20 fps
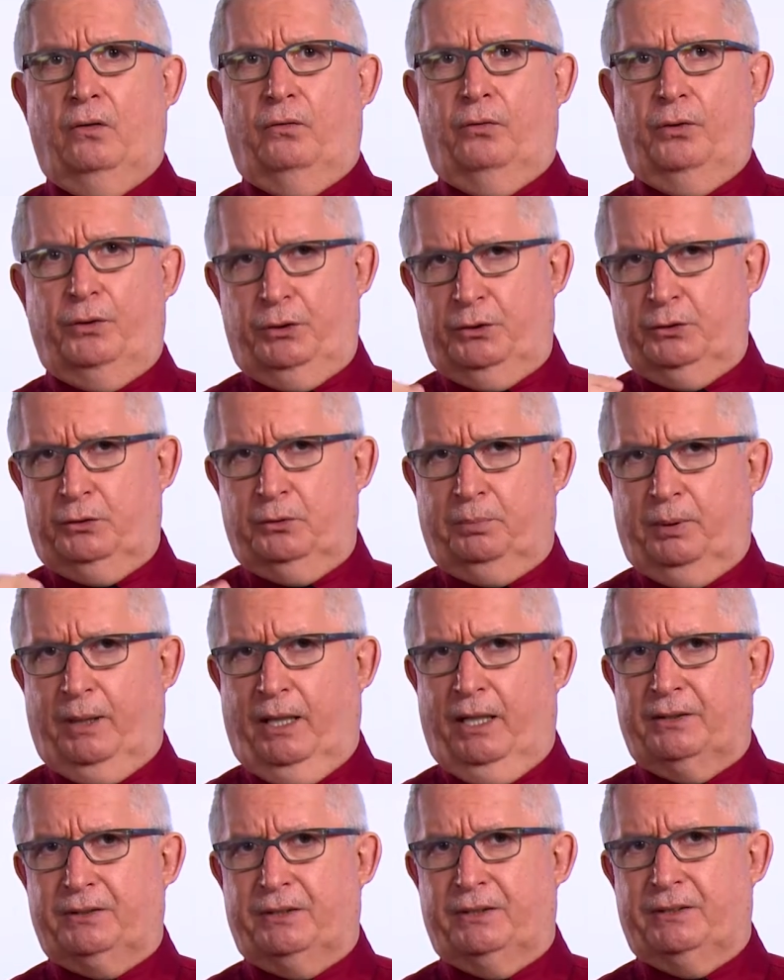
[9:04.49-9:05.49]
for you to
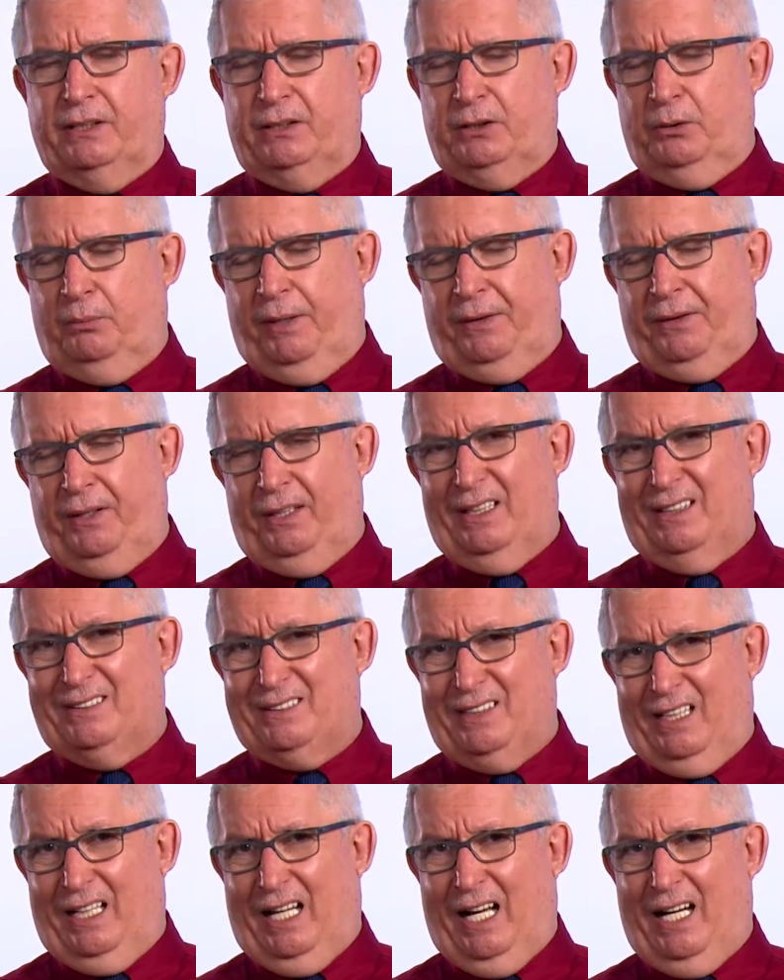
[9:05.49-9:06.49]
process, and you may think
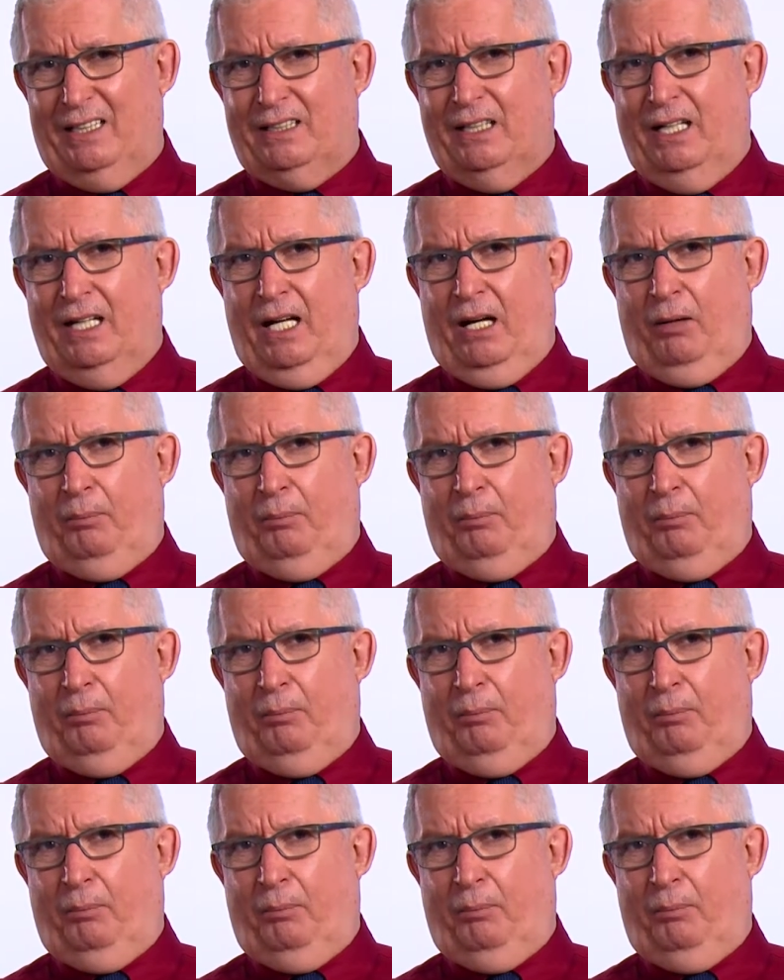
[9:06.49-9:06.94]
that's a lot,